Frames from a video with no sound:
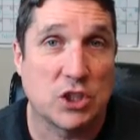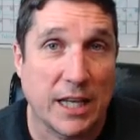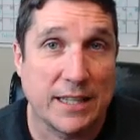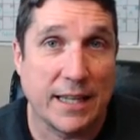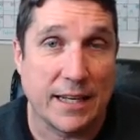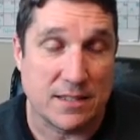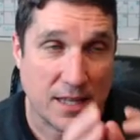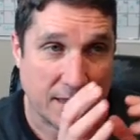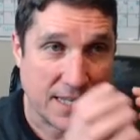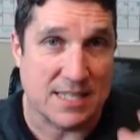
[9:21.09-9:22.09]
they did is
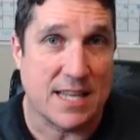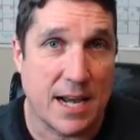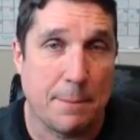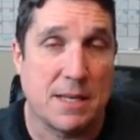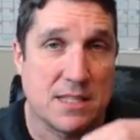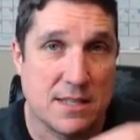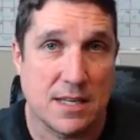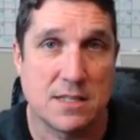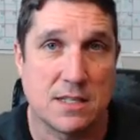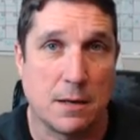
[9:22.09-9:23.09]
that they set up a
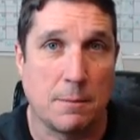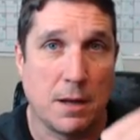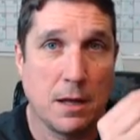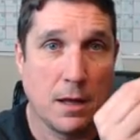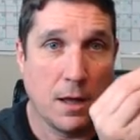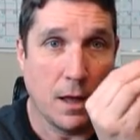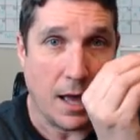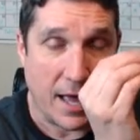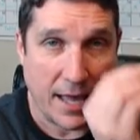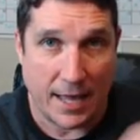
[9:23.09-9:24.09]
system
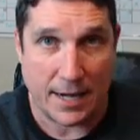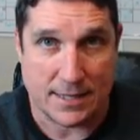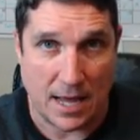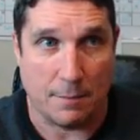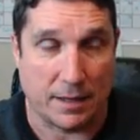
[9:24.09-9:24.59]
ahead of time.